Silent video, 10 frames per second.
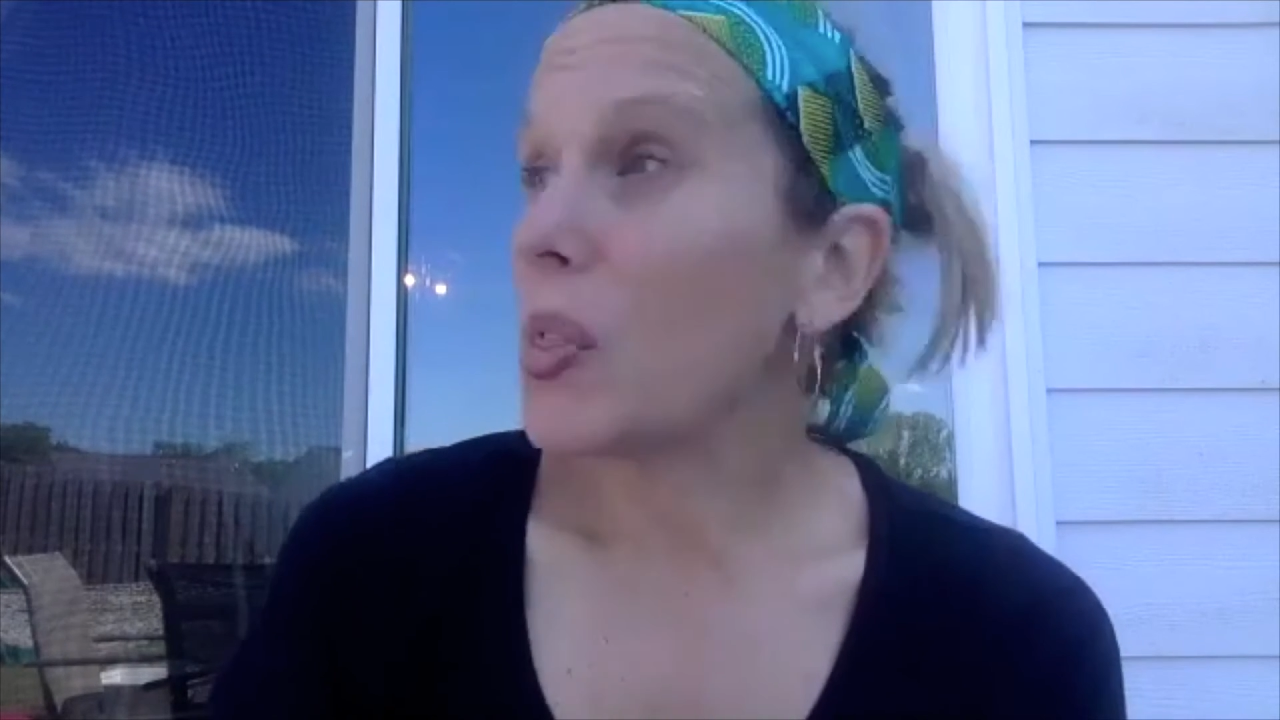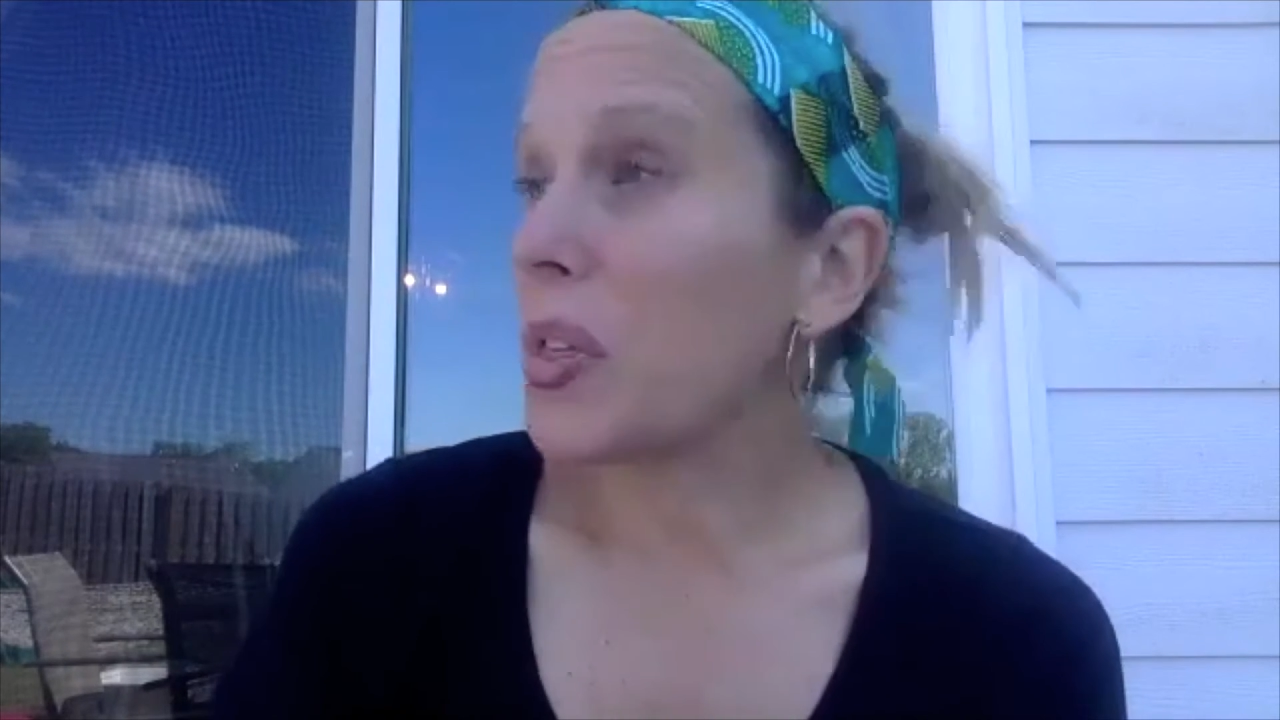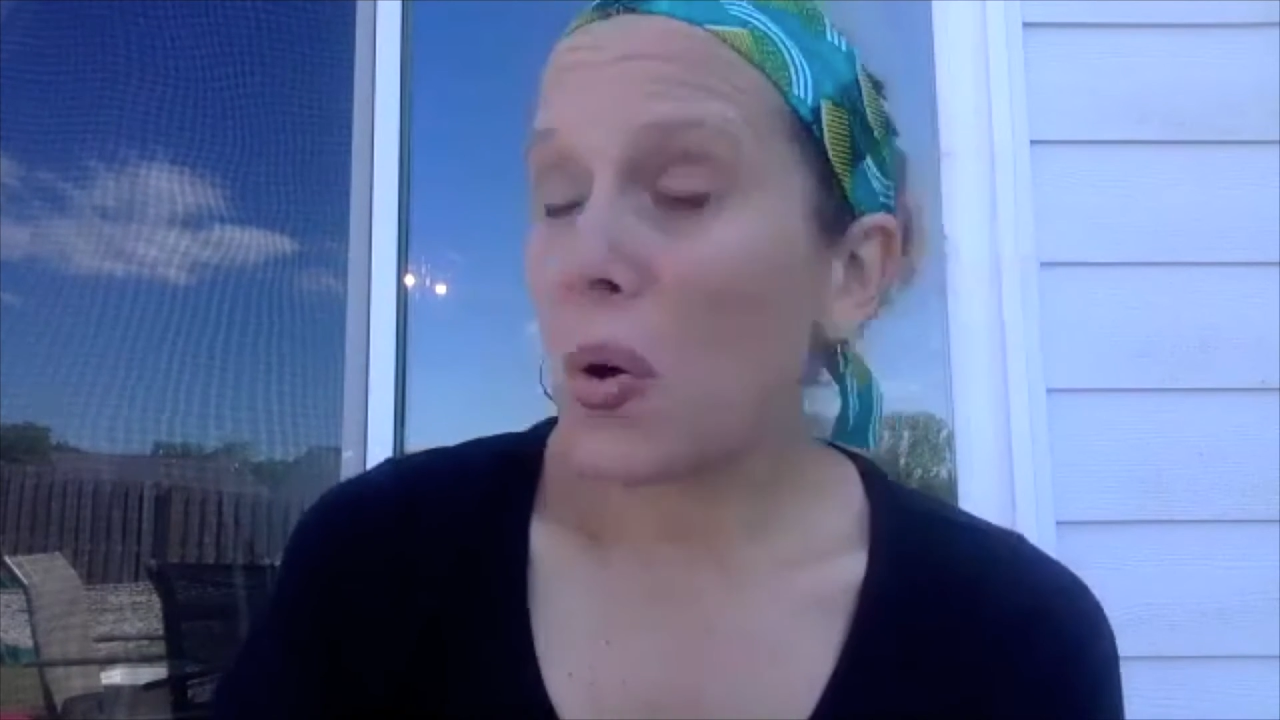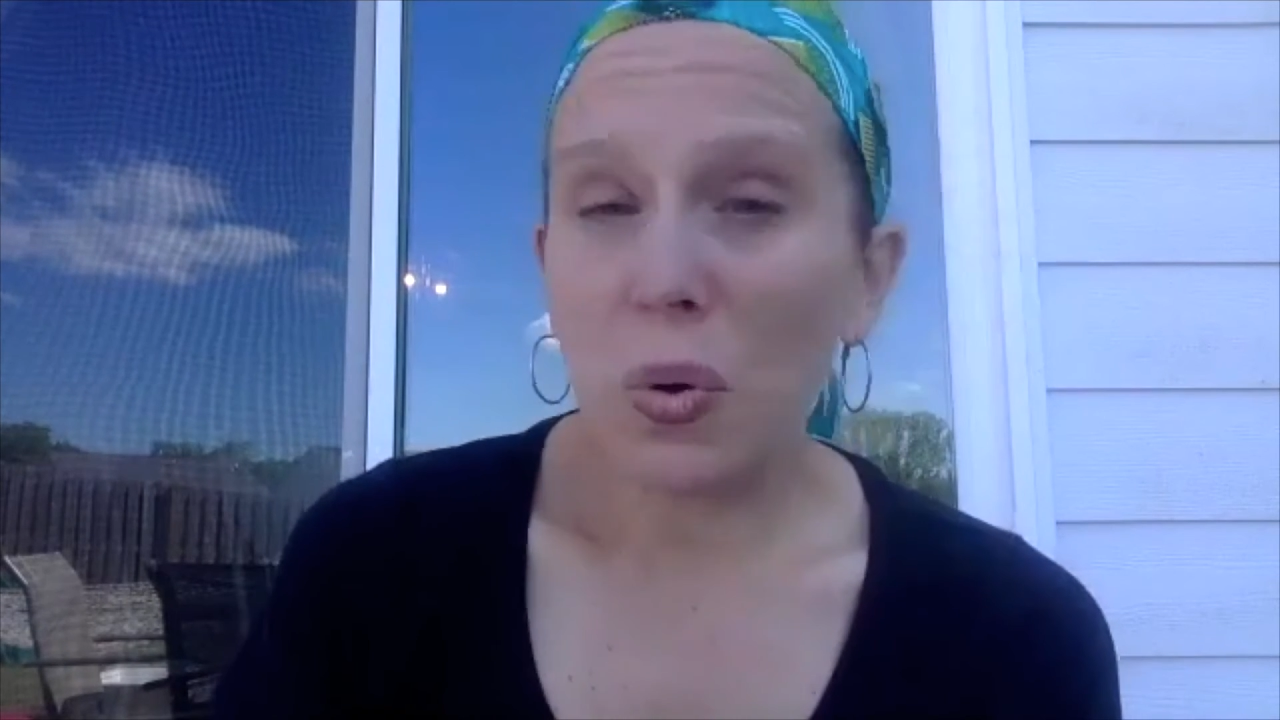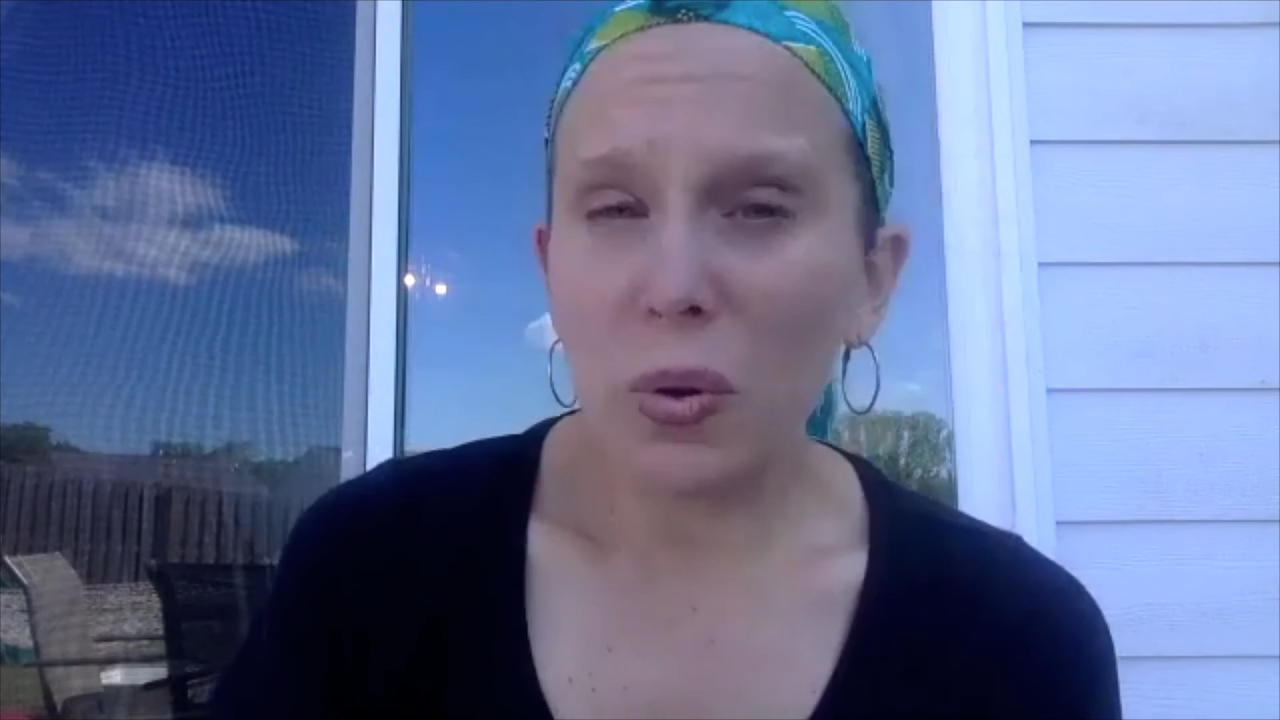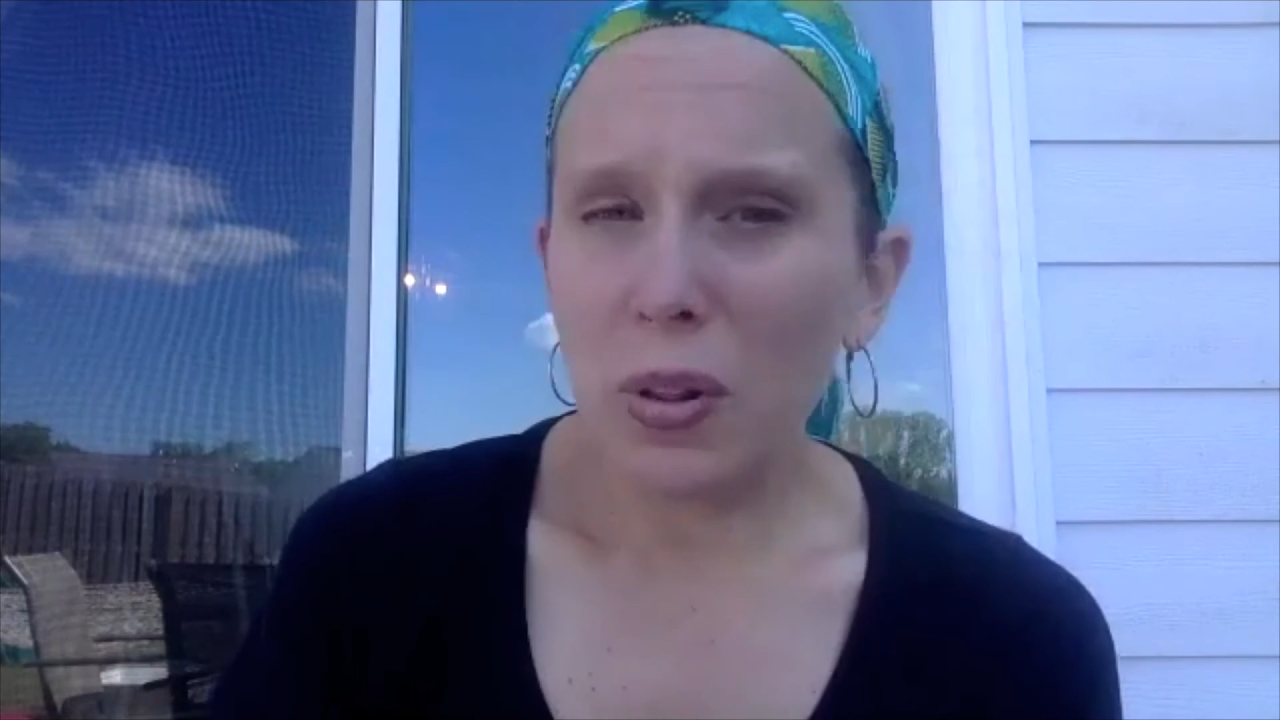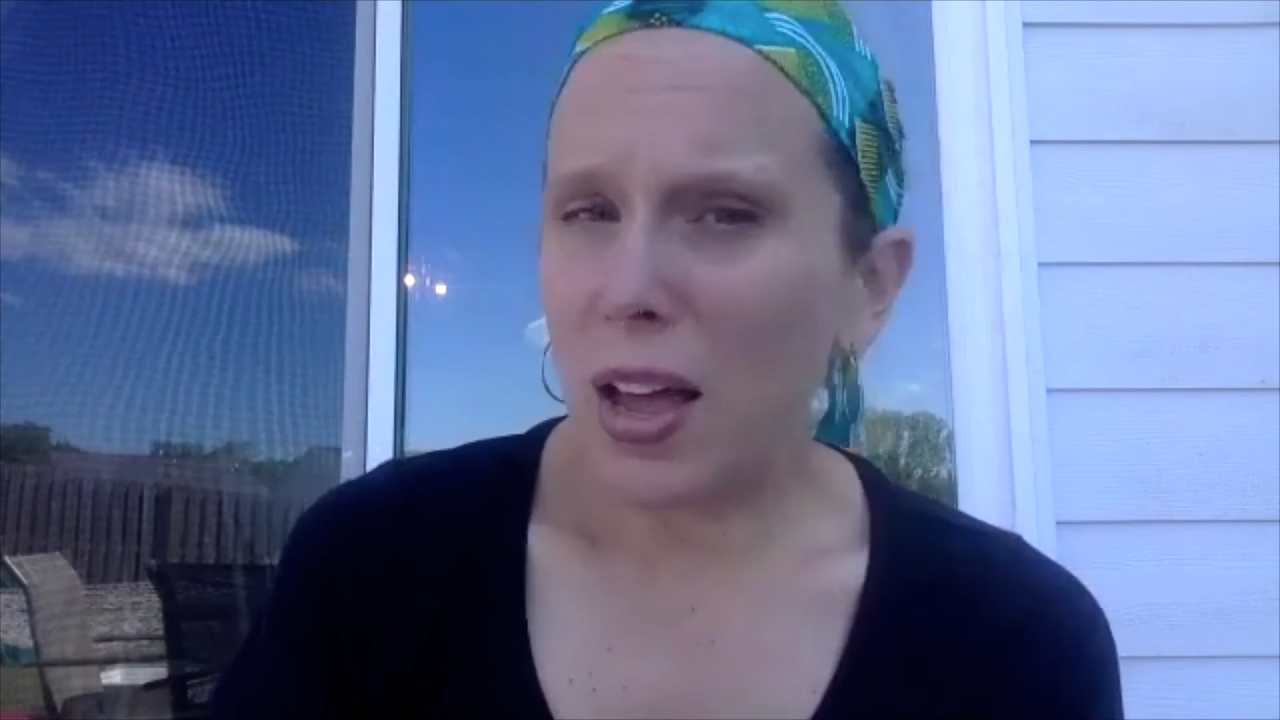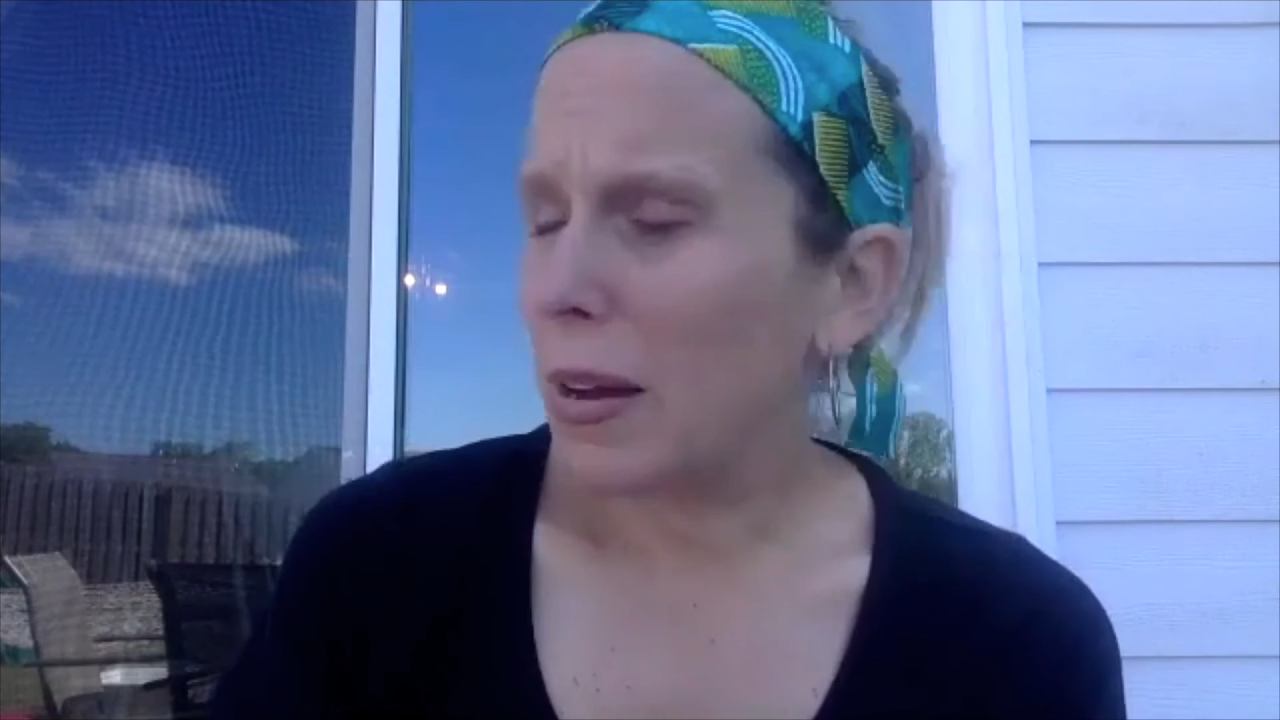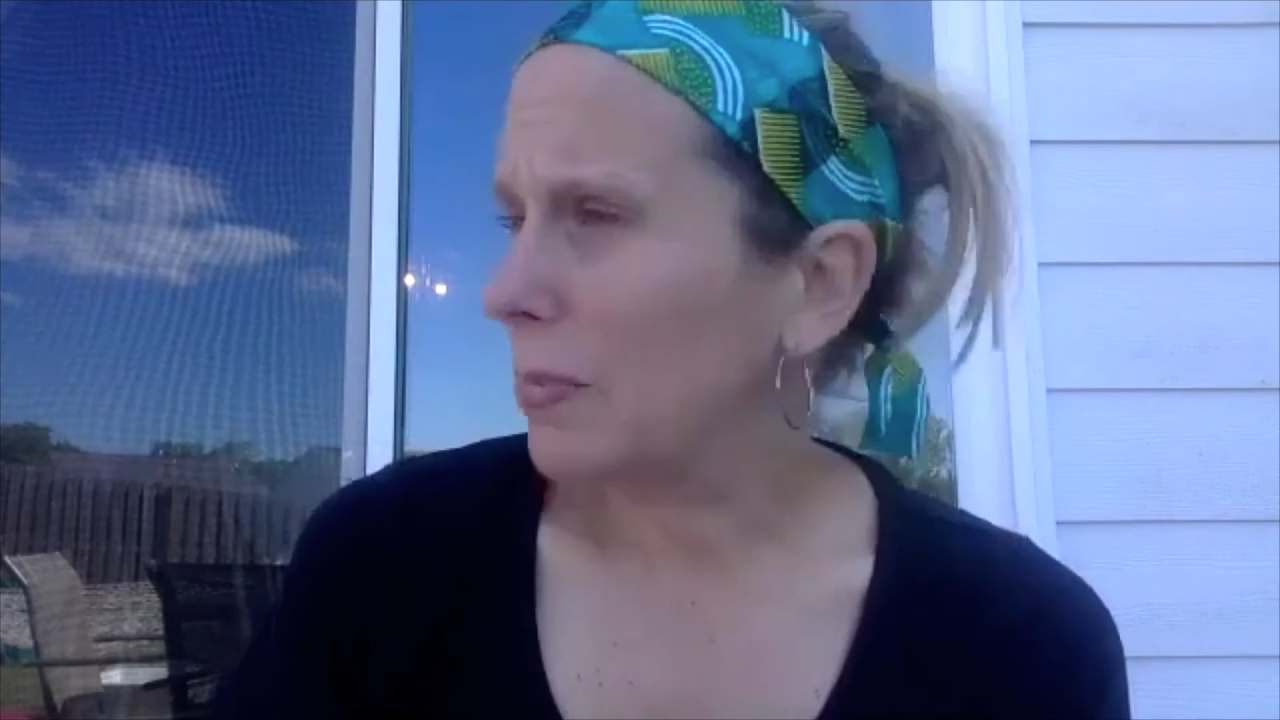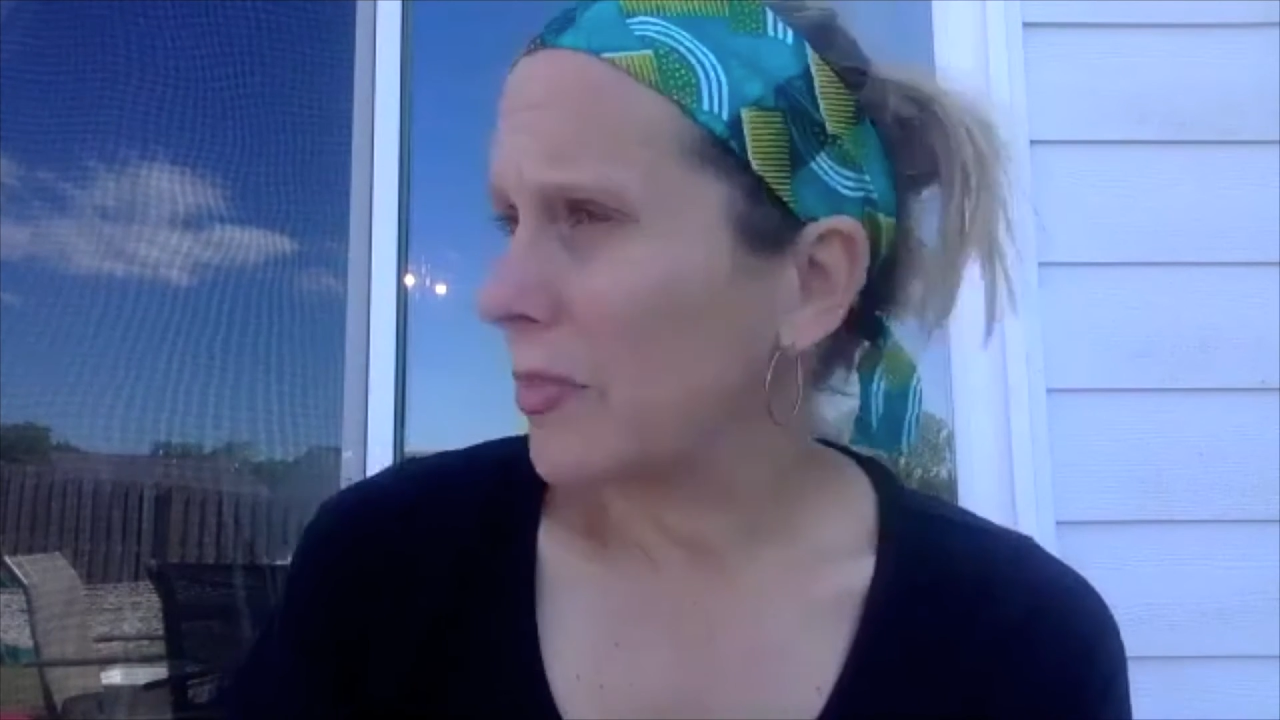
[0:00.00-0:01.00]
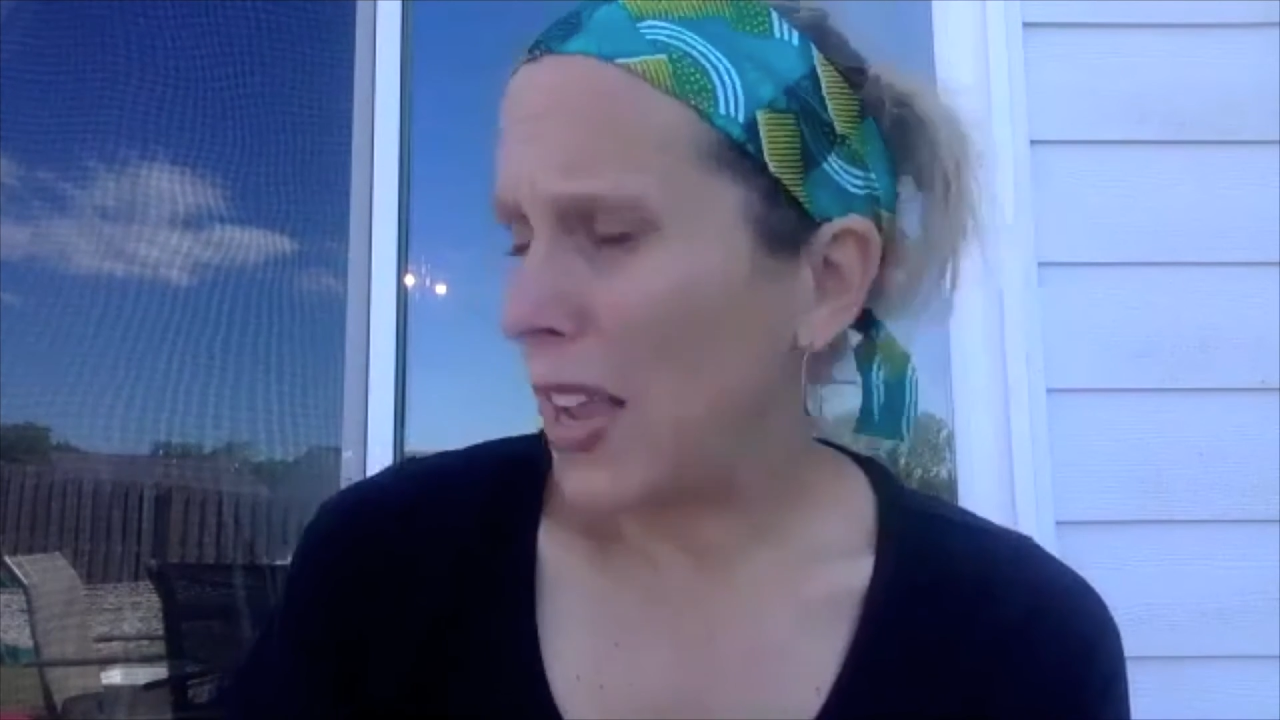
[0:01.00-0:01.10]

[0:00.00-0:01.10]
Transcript: the whole um,